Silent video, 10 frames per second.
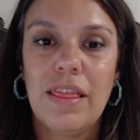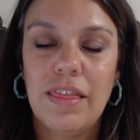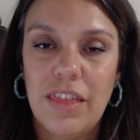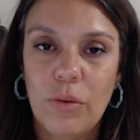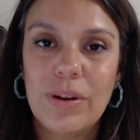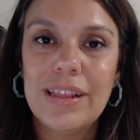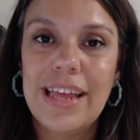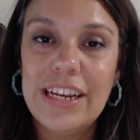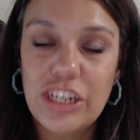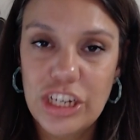The
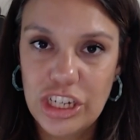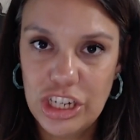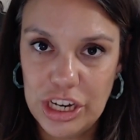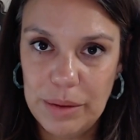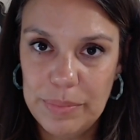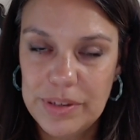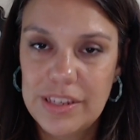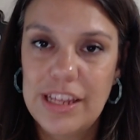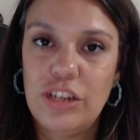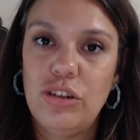
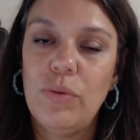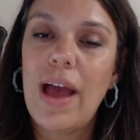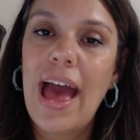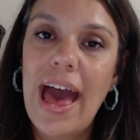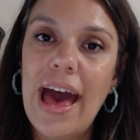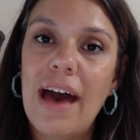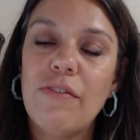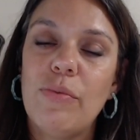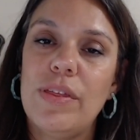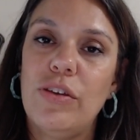relationships that you
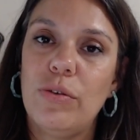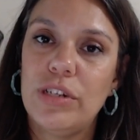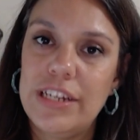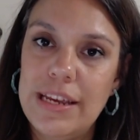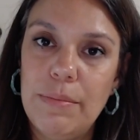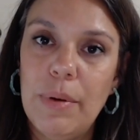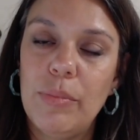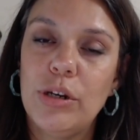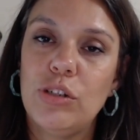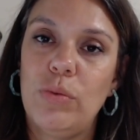have with your team
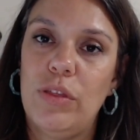members,